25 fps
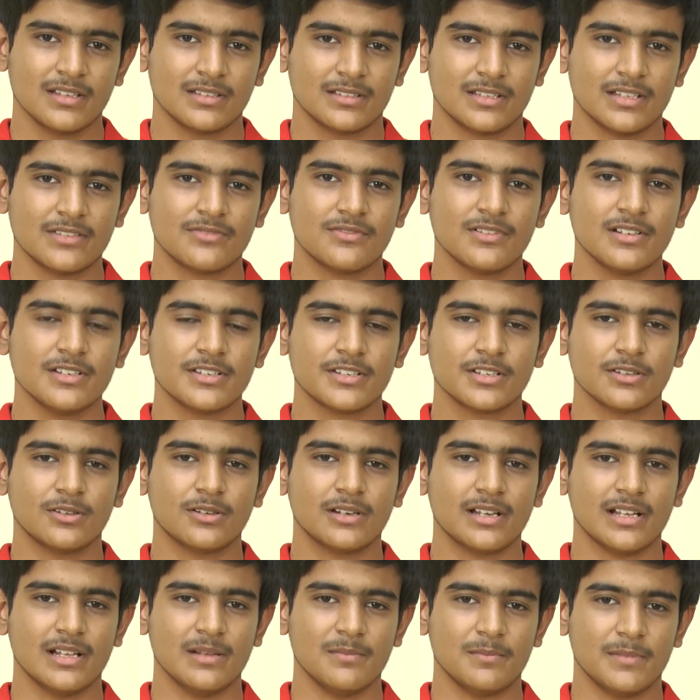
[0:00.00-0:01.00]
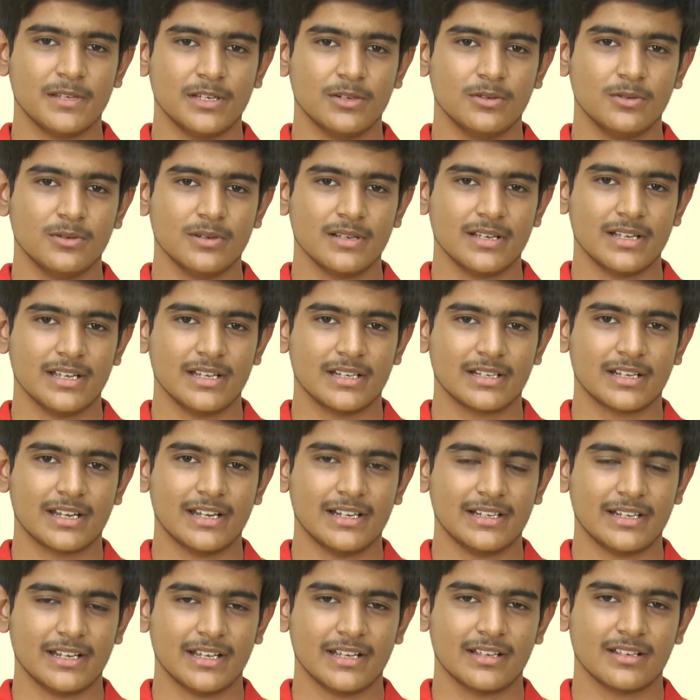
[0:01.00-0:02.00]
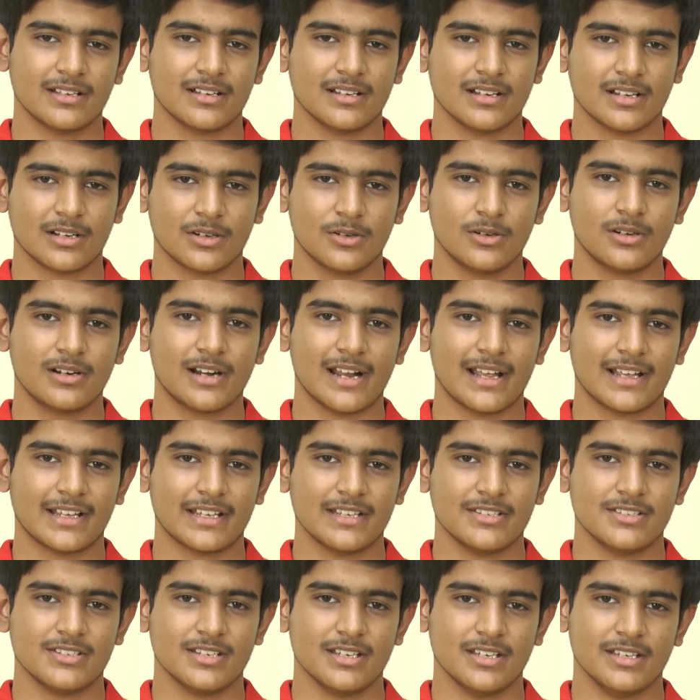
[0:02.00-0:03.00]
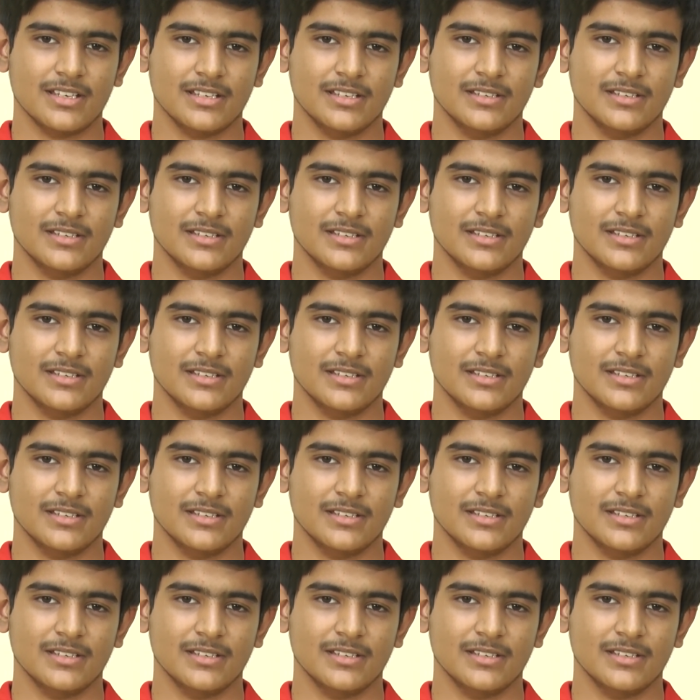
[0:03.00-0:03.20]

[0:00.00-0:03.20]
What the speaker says: This will sure help you in getting a good rank in JEE.